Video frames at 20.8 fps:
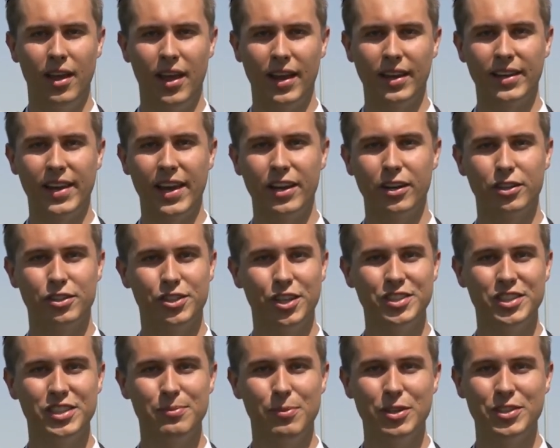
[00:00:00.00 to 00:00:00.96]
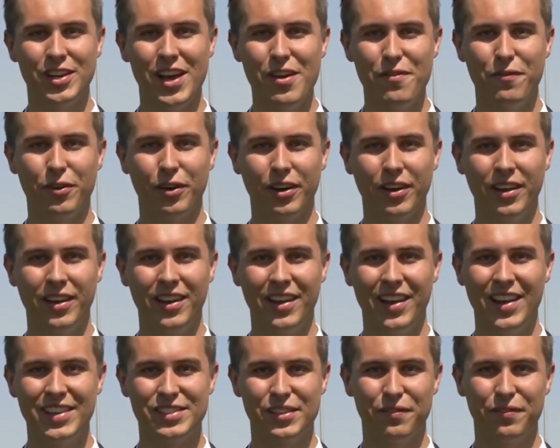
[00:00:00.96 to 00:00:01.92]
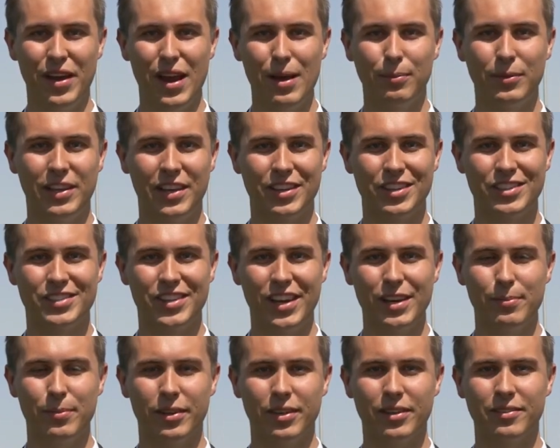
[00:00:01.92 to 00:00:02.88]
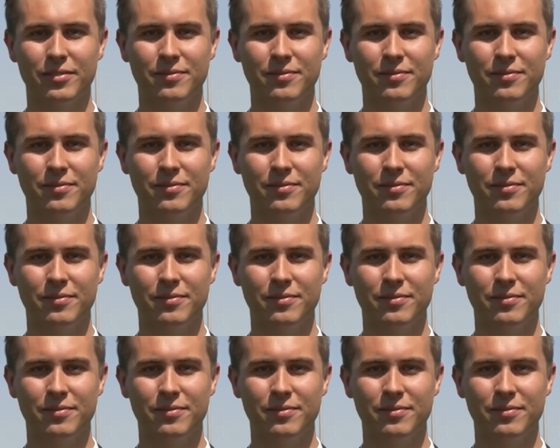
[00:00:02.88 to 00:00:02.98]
and cater just as much effort into family entertainment.